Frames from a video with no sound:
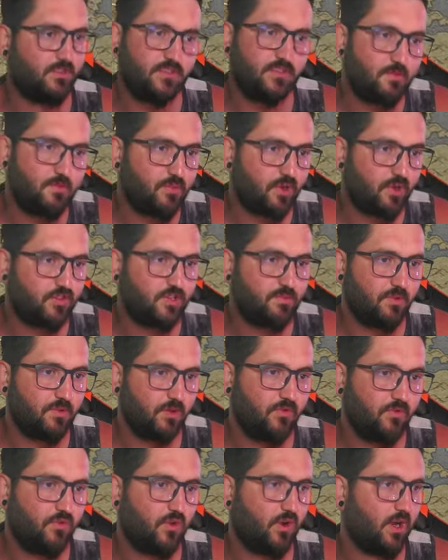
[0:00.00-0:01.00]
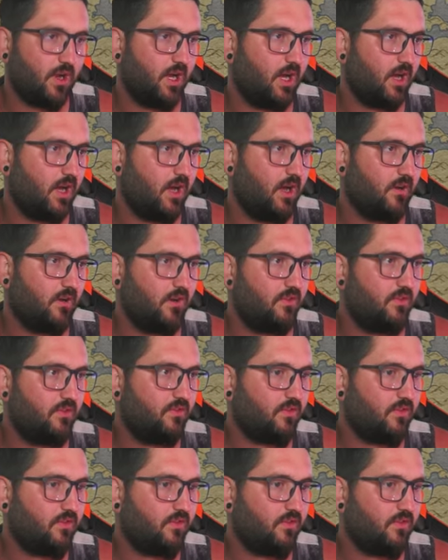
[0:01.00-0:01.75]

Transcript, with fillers: Same principle for uh,